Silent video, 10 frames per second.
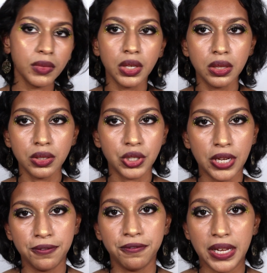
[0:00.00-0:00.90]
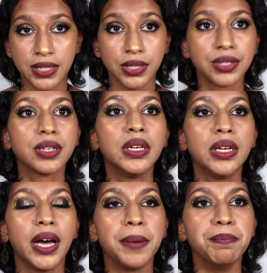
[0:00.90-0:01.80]
in the shade Fetish.
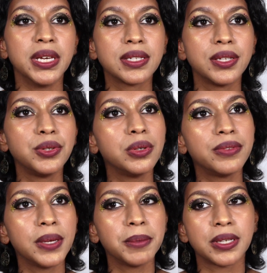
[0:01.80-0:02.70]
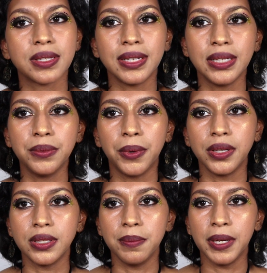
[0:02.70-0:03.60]
I mixed the 2 of them because I didn't want
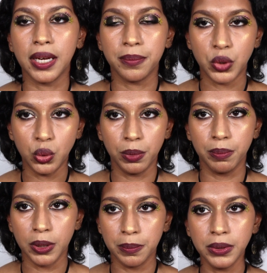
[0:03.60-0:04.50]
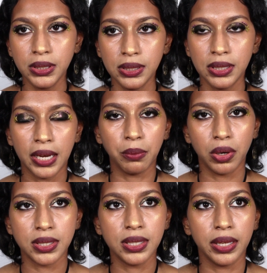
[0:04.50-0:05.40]
it to become super purple. I
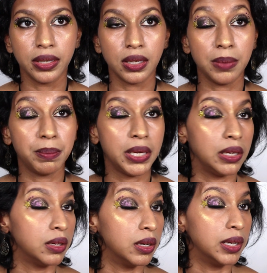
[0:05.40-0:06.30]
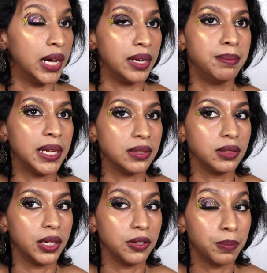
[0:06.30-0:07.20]
wanted like a pink, a gunmetal
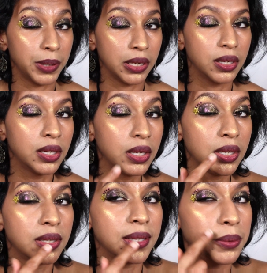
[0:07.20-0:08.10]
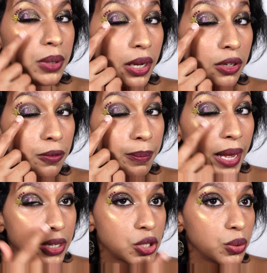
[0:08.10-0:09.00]
kind of pink that would kind of
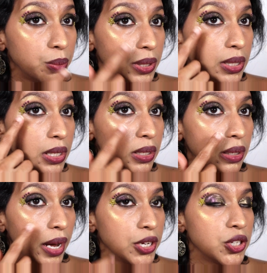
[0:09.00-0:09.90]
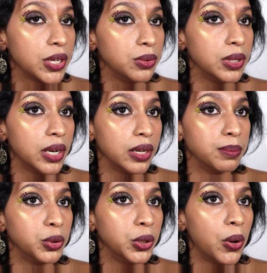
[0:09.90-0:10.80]
match with the eyeshadow that I
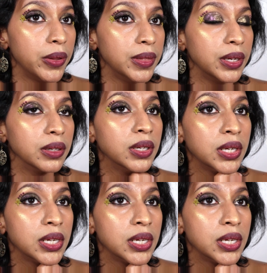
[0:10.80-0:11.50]
had put on there.